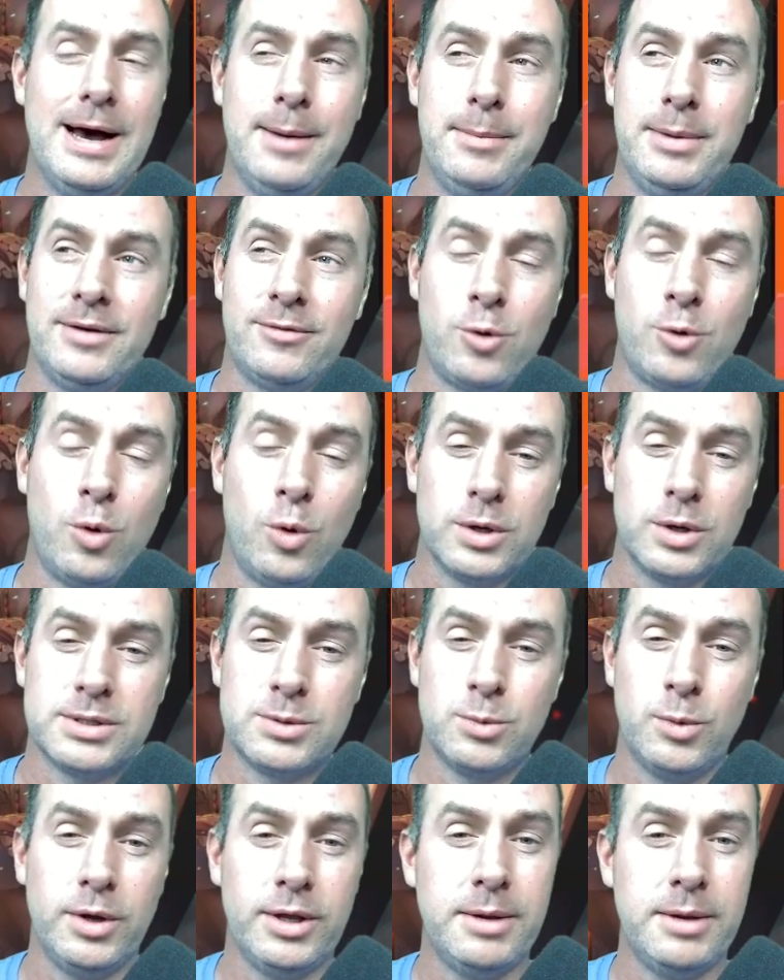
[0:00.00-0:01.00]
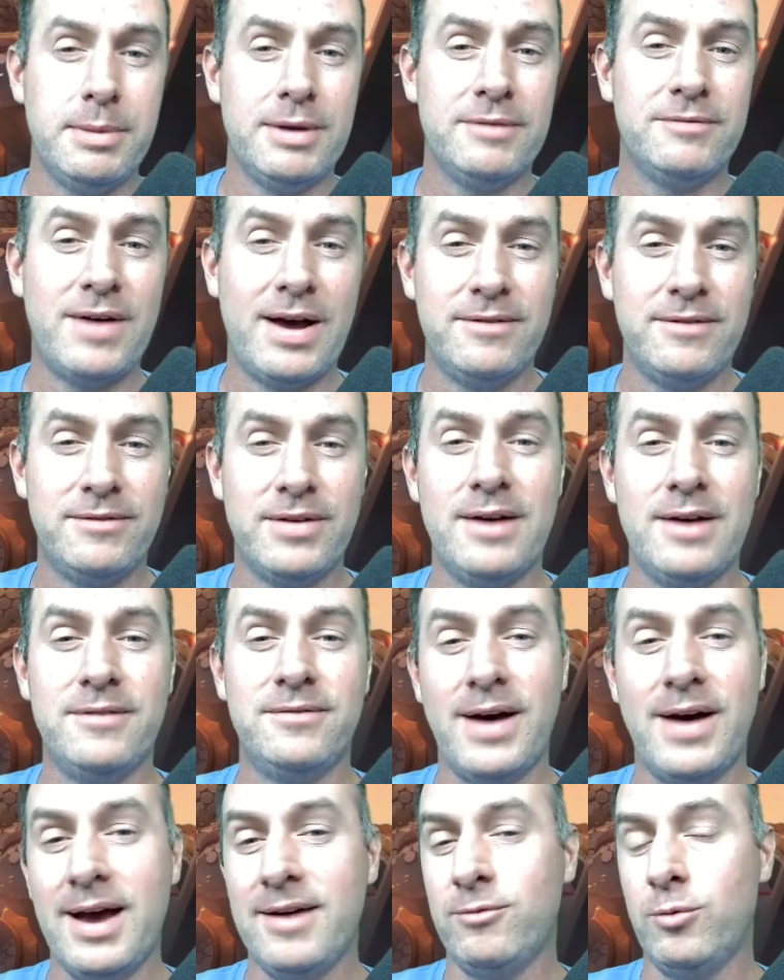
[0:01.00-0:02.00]
And of course, William at
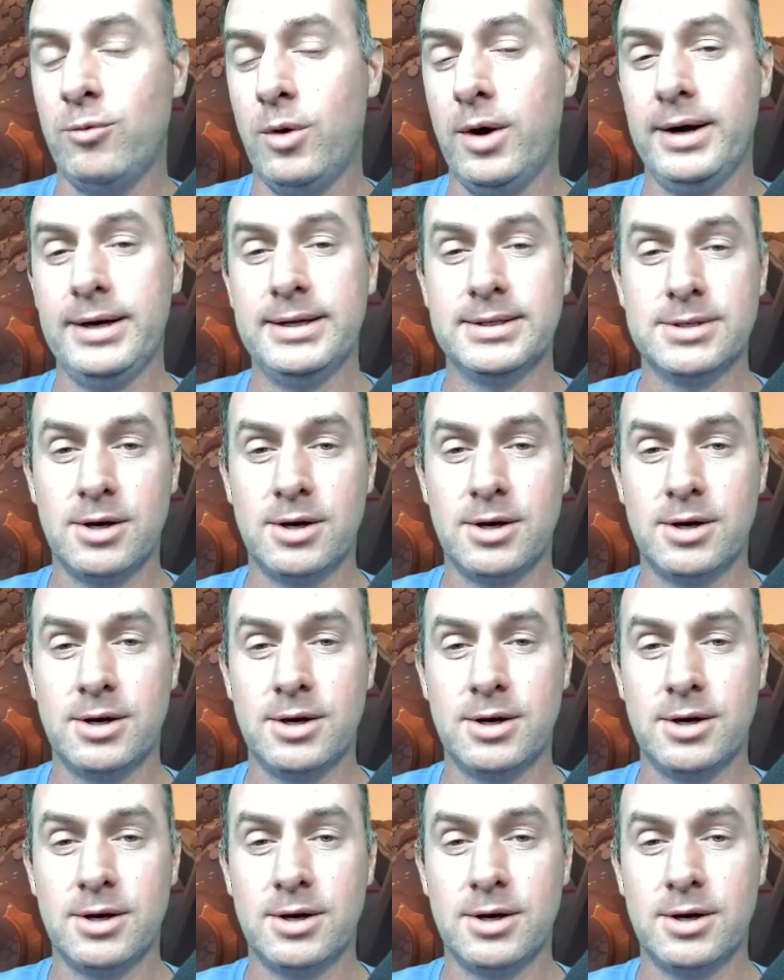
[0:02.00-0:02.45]
5551